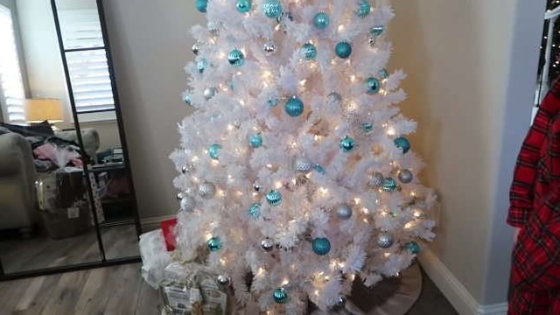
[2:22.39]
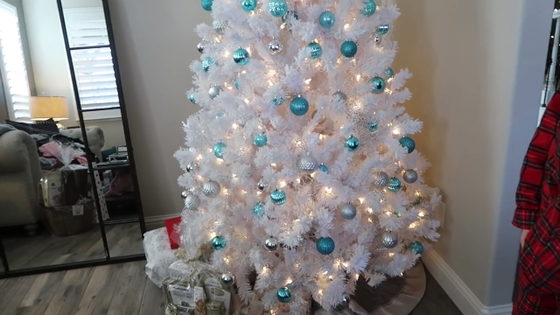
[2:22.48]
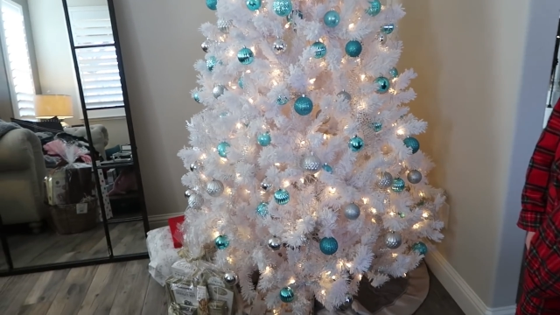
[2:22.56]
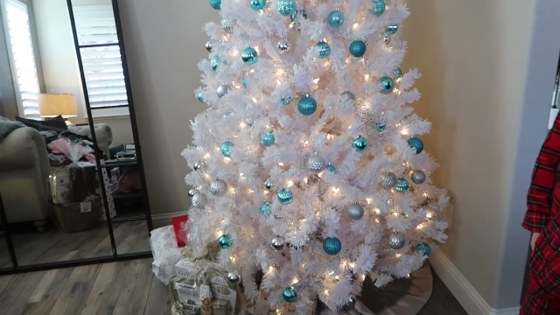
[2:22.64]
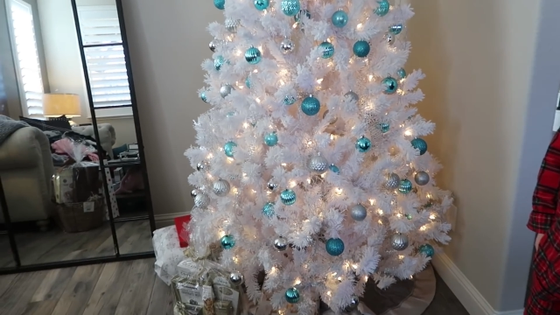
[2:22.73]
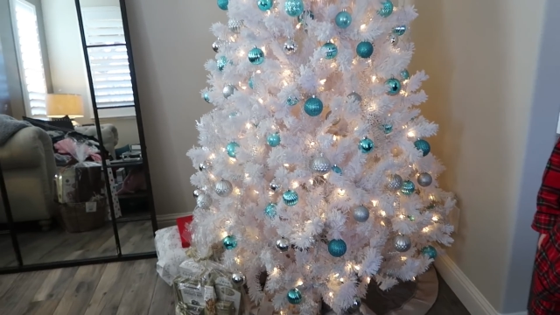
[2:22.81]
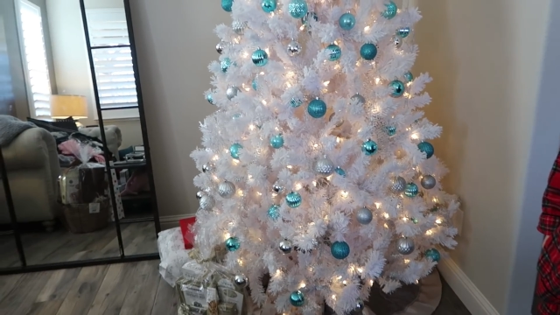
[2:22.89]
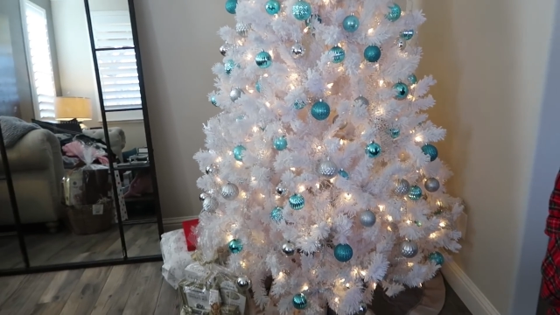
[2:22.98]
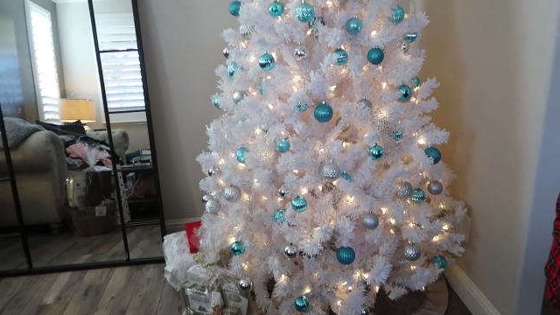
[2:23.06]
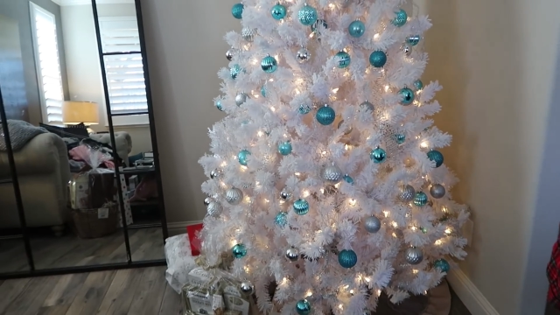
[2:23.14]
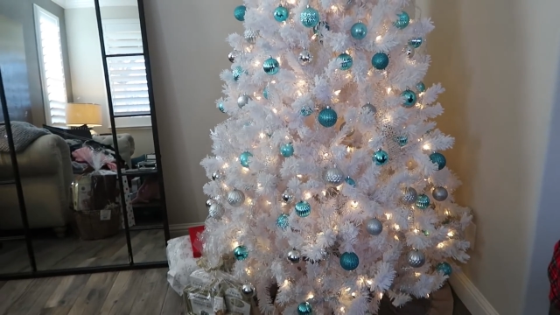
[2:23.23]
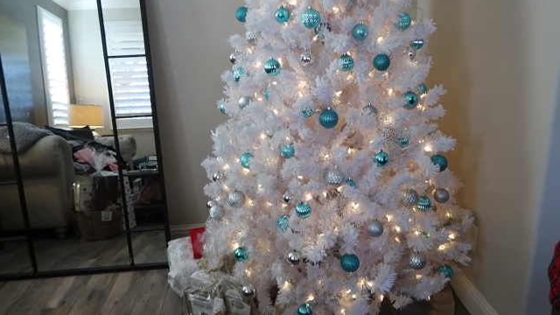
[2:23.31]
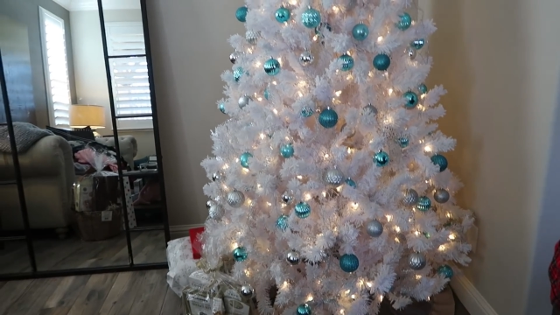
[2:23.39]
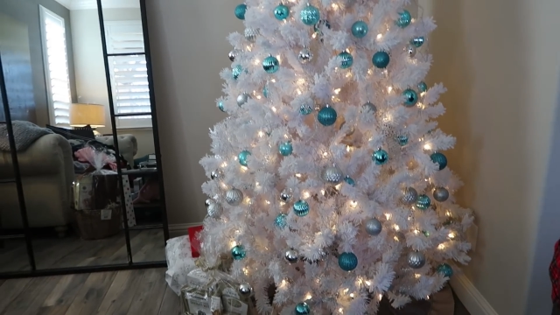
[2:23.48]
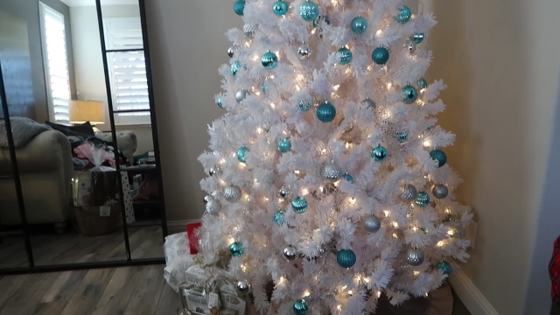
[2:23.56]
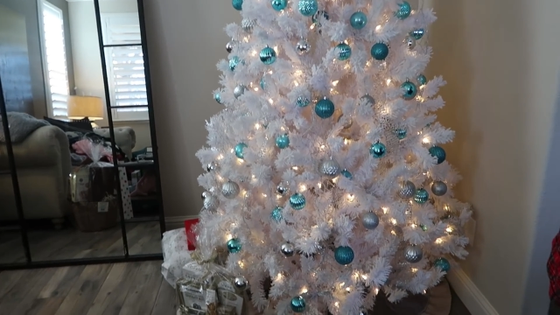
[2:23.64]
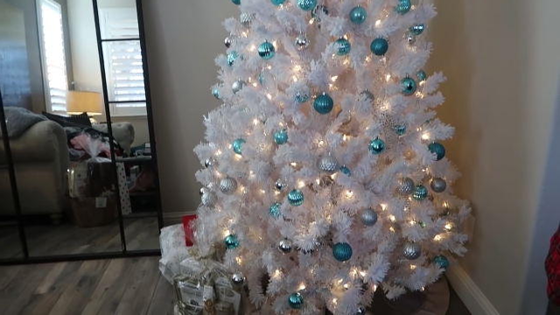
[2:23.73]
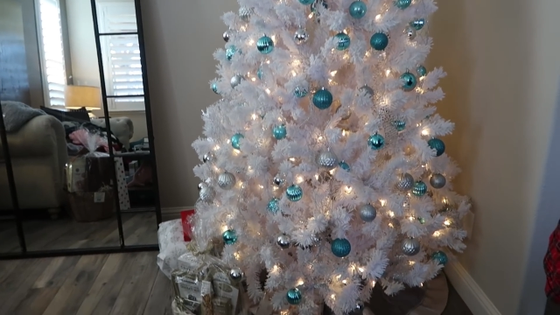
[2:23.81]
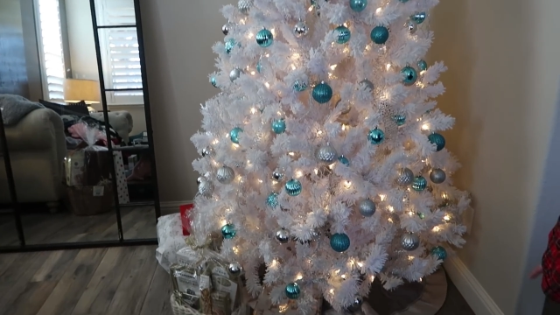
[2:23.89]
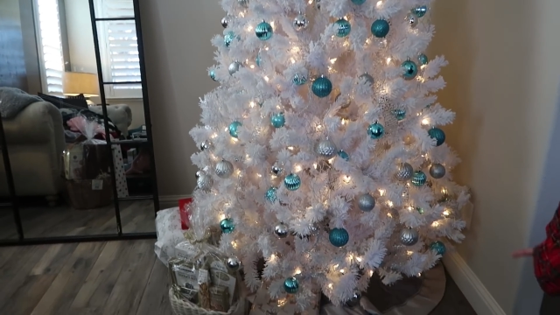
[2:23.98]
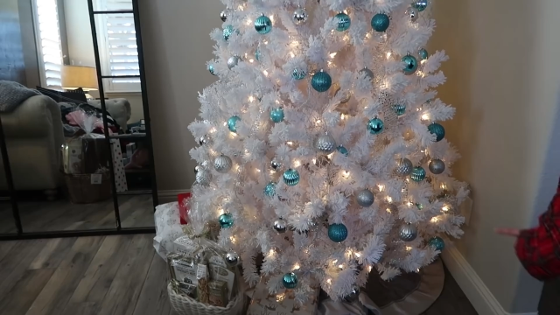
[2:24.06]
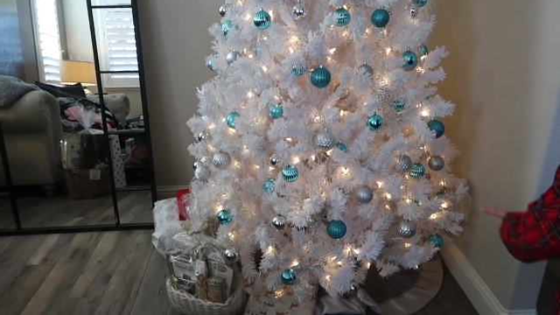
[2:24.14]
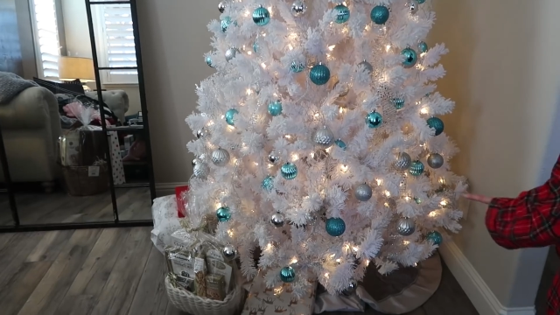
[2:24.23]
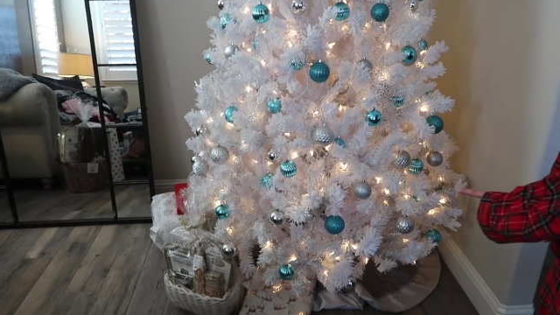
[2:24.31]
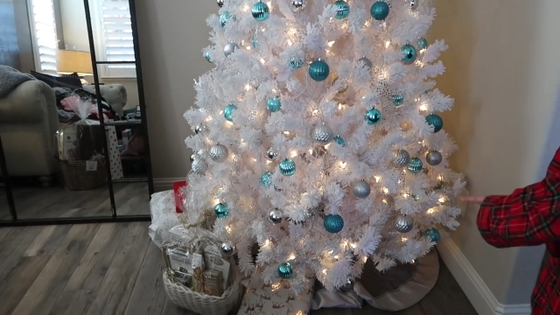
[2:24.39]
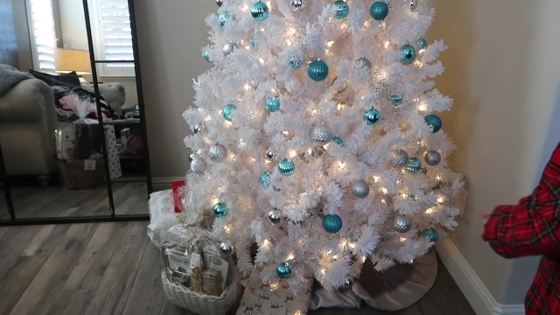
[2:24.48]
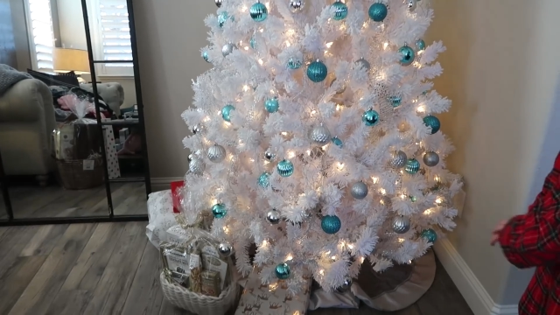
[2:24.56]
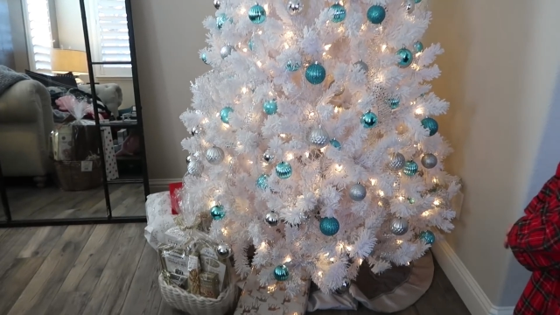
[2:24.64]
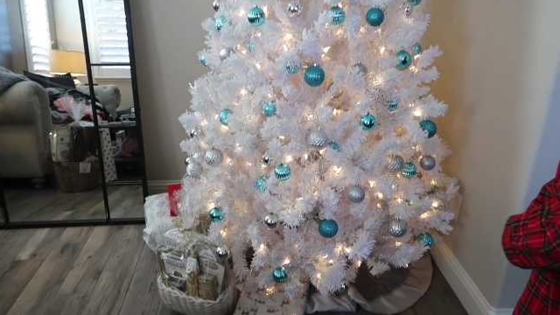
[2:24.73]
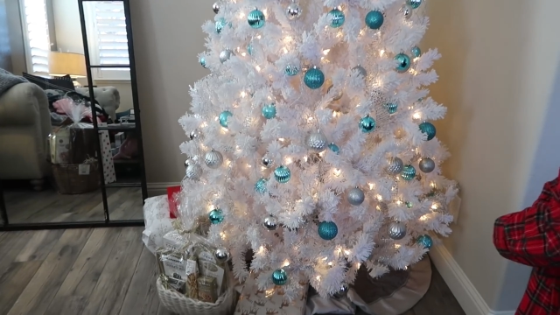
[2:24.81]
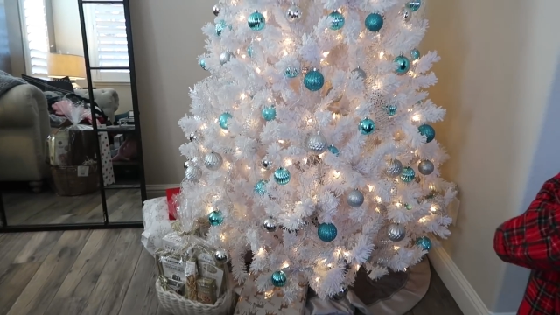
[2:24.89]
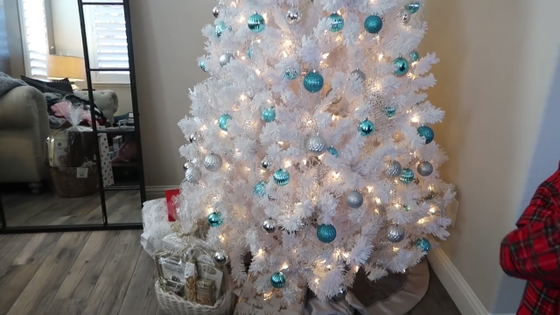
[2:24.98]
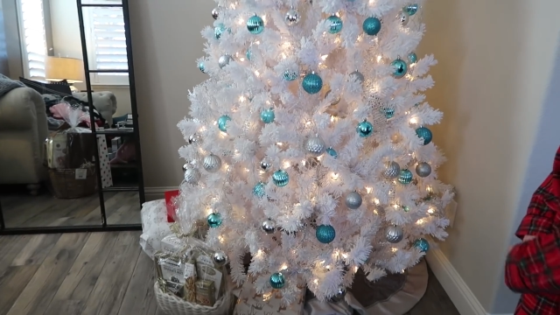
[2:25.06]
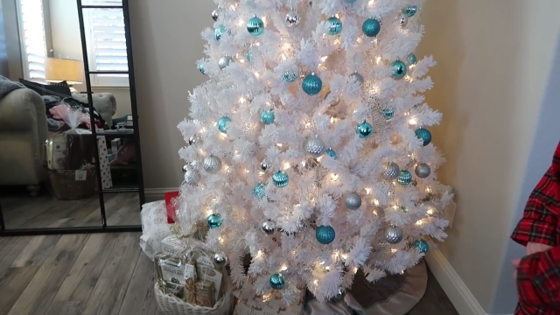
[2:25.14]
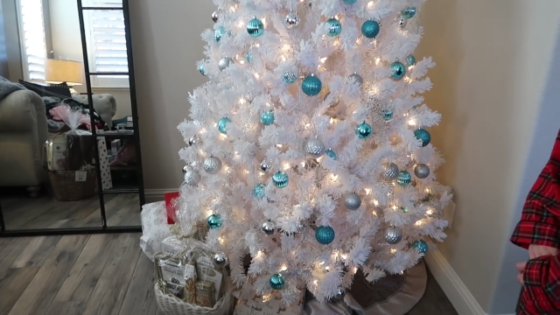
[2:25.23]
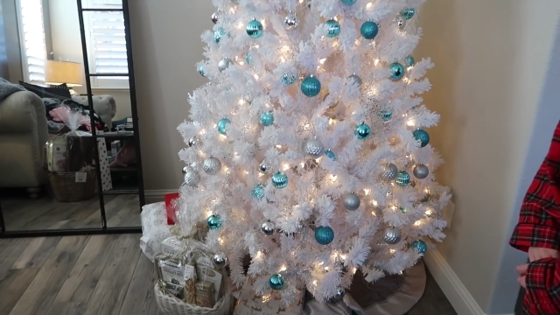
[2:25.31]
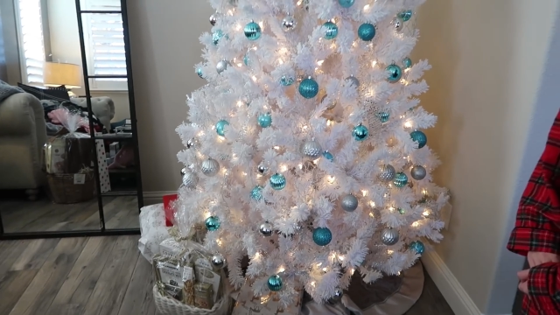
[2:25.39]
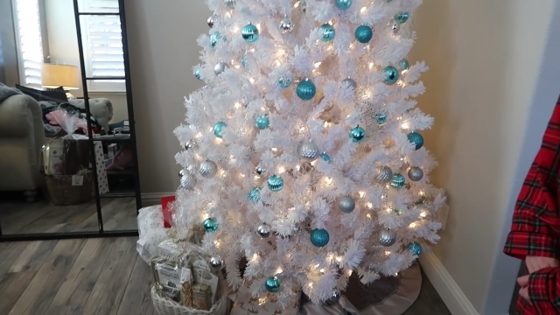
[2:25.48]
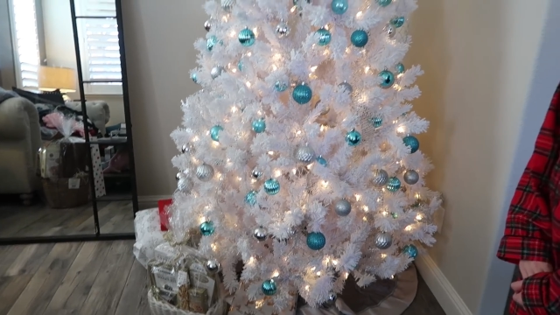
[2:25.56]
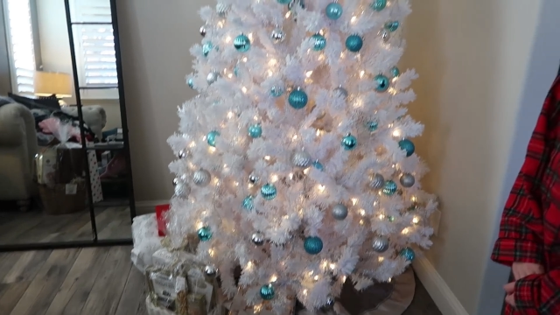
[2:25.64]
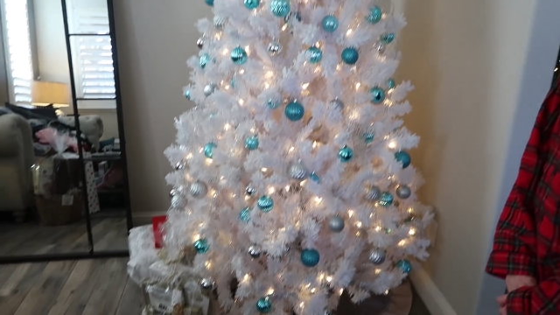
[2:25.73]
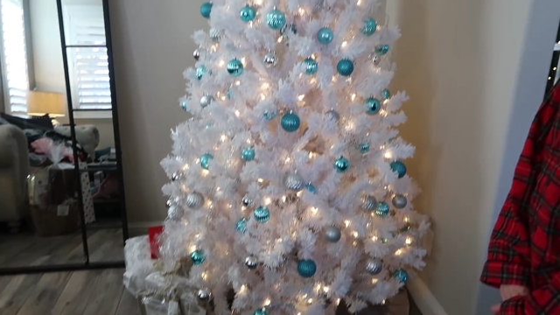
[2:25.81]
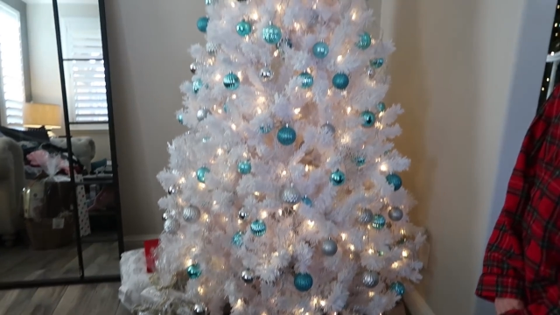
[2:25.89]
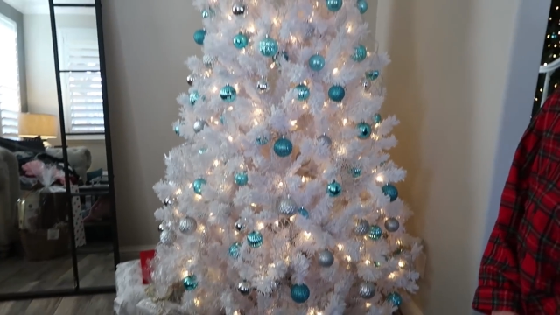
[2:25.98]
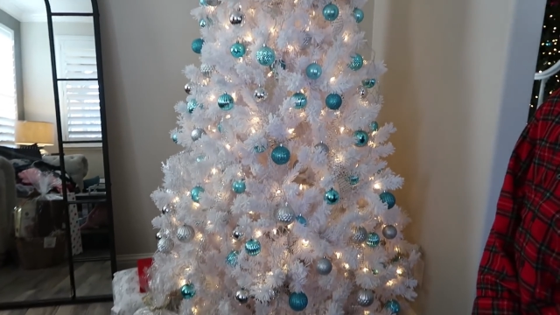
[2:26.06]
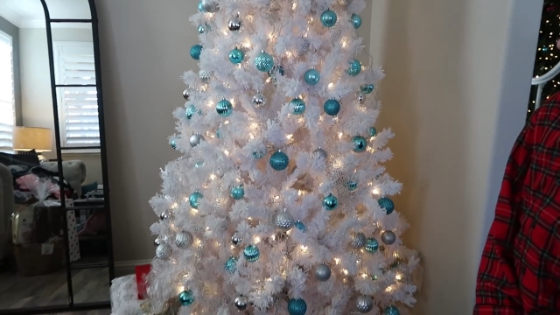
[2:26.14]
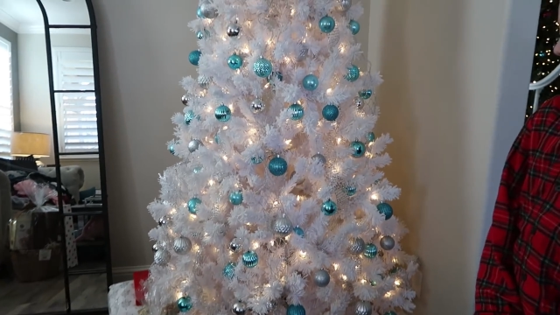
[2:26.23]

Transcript: [unreadable: no face in view]